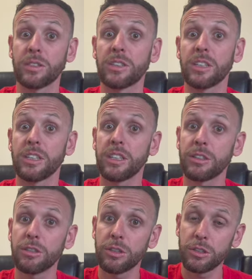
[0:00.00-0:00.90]
that's going to tell
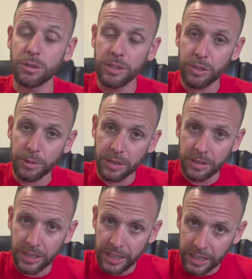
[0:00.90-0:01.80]
you you're doing something
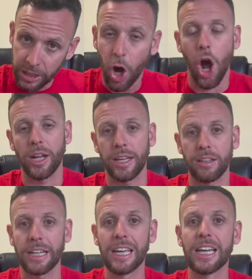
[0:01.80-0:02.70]
that's idiotic.
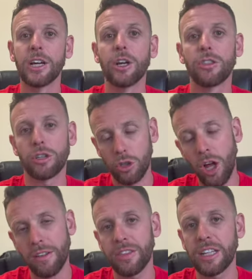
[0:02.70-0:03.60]
Like there's a
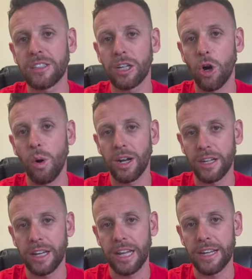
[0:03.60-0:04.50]
lot of things that go on
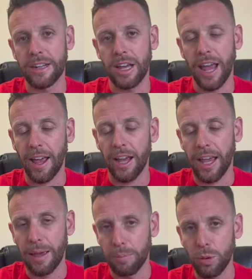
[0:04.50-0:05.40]
in
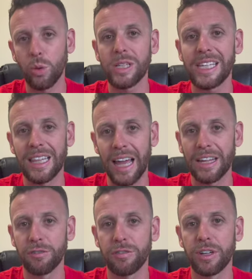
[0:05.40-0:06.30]
employee
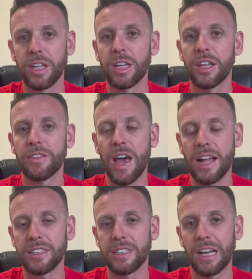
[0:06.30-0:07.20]
life
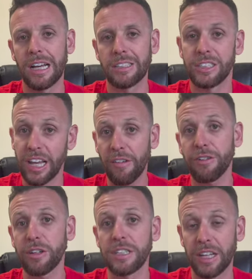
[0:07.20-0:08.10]
that definitely,